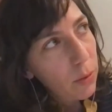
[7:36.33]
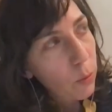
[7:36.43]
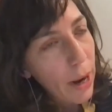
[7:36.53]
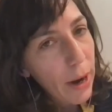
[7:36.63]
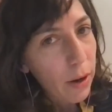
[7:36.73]

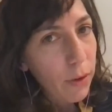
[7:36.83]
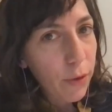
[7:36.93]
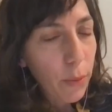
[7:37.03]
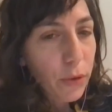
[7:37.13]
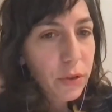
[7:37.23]
rare
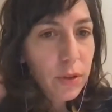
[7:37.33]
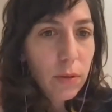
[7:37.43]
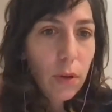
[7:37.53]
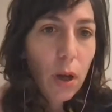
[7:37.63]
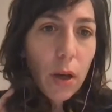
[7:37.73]
for most
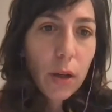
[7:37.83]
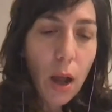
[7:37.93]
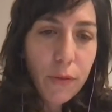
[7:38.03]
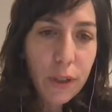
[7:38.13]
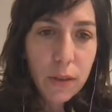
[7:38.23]

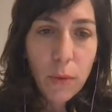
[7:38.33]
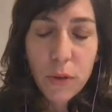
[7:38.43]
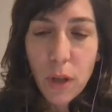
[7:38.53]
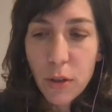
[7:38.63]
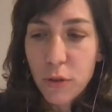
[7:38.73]
conflicts in
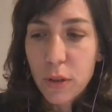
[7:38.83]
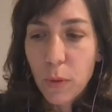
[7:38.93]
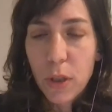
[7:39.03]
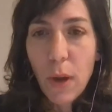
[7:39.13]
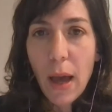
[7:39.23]
most countries,
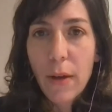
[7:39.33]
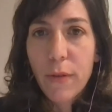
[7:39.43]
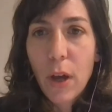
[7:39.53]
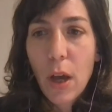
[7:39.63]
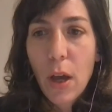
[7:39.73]
where you
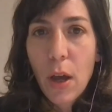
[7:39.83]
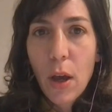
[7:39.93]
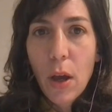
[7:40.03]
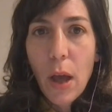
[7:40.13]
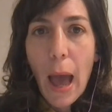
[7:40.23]
have
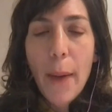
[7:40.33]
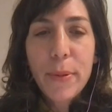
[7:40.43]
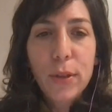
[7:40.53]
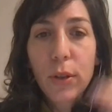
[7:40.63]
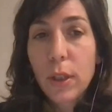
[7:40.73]

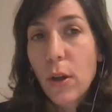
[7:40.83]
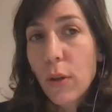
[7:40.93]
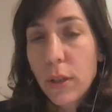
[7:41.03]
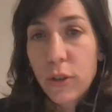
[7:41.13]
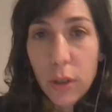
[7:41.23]
absolutely no
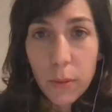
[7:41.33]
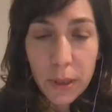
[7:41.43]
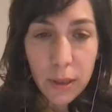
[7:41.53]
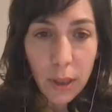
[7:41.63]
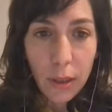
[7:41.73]

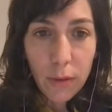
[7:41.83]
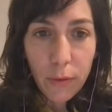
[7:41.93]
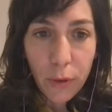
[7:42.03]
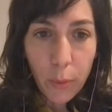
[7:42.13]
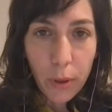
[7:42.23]
legitimacy
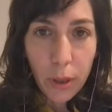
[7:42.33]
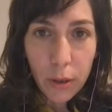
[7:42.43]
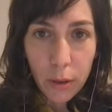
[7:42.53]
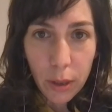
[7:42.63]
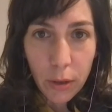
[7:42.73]
for the
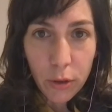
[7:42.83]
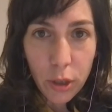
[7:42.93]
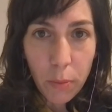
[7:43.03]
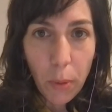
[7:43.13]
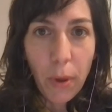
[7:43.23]
political
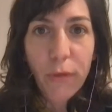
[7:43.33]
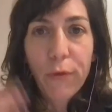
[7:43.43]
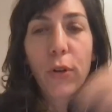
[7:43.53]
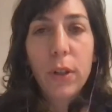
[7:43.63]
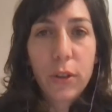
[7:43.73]
leadership, but
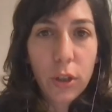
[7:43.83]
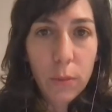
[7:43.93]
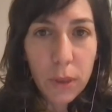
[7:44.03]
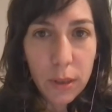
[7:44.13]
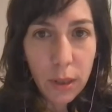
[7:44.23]
full
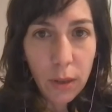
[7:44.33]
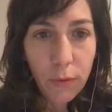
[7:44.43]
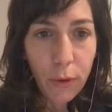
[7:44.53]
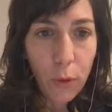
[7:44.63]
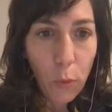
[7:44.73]
legitimacy
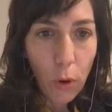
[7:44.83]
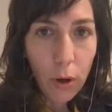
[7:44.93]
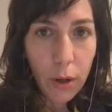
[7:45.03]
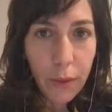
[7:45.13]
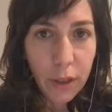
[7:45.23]
for the
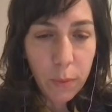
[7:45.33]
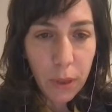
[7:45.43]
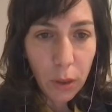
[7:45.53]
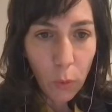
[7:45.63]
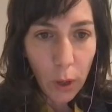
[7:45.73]
war that's
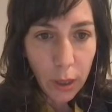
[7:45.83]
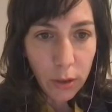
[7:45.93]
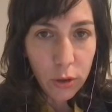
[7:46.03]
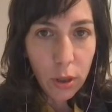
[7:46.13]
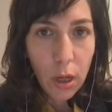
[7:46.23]
being
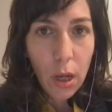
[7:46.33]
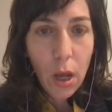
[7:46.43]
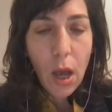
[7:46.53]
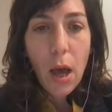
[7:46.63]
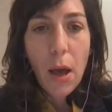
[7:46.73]
waged.
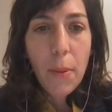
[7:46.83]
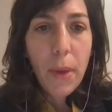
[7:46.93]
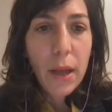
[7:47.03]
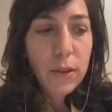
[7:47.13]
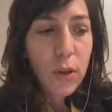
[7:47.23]

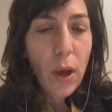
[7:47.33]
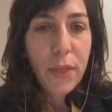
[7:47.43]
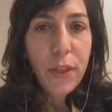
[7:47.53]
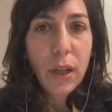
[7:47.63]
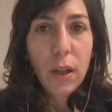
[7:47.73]
And so I
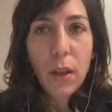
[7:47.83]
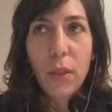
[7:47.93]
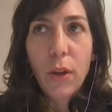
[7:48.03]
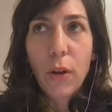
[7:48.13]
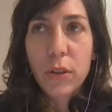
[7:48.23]
think
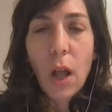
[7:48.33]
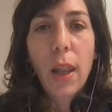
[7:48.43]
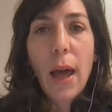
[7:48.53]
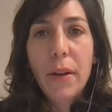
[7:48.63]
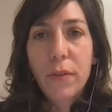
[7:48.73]
there's a
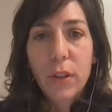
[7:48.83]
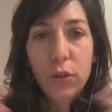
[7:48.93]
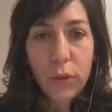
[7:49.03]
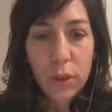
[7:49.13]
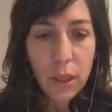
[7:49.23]
lot of
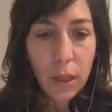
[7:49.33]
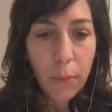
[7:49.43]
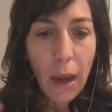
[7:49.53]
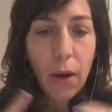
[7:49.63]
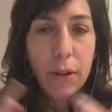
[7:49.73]

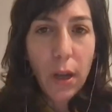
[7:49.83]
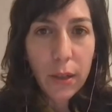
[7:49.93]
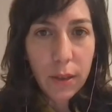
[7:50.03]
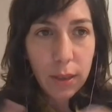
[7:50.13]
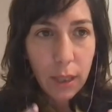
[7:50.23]
interesting
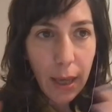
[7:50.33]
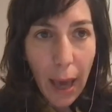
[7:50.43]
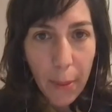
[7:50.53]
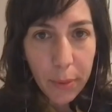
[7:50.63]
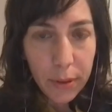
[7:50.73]
paradoxes and
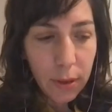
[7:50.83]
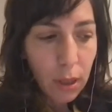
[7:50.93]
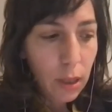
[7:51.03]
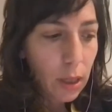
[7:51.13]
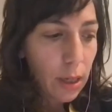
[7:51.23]
gaps
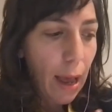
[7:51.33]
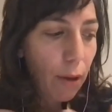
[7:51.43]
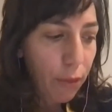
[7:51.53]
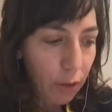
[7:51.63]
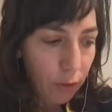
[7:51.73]
in
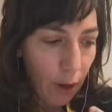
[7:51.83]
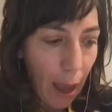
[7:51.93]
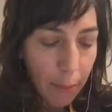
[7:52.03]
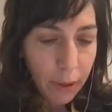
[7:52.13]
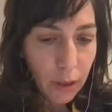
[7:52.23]
how things are
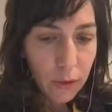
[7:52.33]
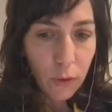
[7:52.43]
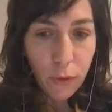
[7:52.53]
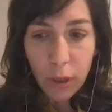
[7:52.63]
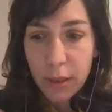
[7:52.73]
happening.
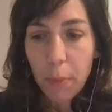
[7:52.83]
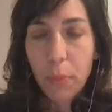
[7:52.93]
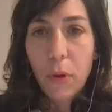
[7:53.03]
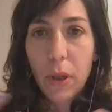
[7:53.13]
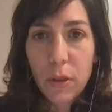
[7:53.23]
So for
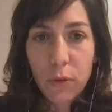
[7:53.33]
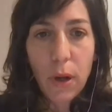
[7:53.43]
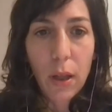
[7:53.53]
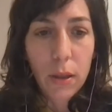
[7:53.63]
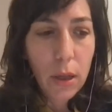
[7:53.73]
example,
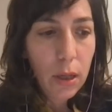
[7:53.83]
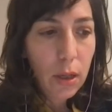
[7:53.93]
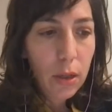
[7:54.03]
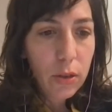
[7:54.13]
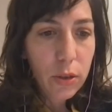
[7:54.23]
Israel
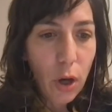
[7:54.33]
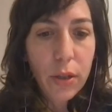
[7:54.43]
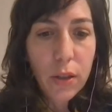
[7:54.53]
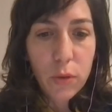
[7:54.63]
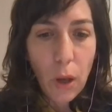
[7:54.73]

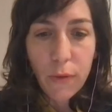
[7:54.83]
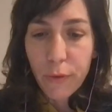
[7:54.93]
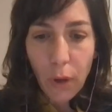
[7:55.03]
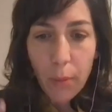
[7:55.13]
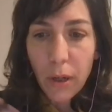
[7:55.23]
started this,
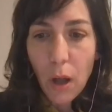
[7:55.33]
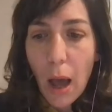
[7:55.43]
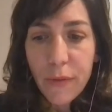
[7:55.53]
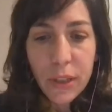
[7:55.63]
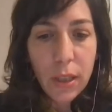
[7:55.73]

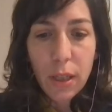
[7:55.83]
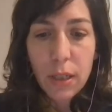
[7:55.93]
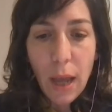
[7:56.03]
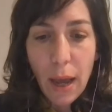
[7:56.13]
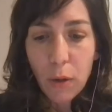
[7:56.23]
obviously the
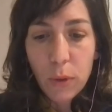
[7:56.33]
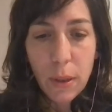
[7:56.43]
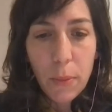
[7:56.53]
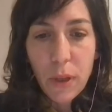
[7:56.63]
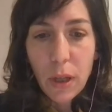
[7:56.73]
attack was
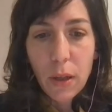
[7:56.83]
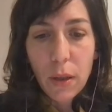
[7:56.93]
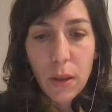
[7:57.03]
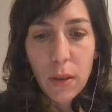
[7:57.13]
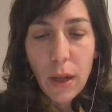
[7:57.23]

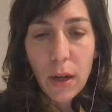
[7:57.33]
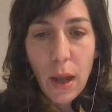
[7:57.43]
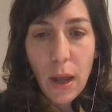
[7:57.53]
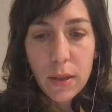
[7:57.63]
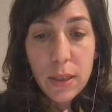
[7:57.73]
something
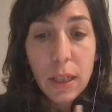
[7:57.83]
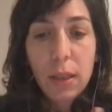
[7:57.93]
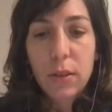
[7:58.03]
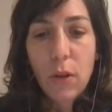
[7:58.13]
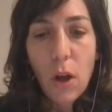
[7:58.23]
that
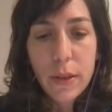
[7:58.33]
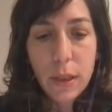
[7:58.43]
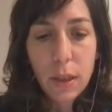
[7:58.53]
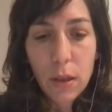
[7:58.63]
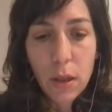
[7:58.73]
still is
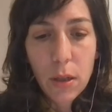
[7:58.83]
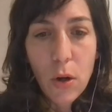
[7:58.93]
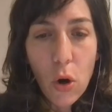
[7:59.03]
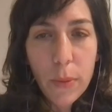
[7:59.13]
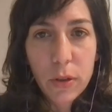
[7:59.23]
causing
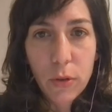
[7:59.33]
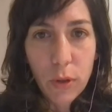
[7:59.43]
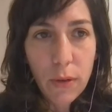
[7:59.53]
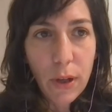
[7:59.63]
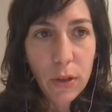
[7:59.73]
enormous grief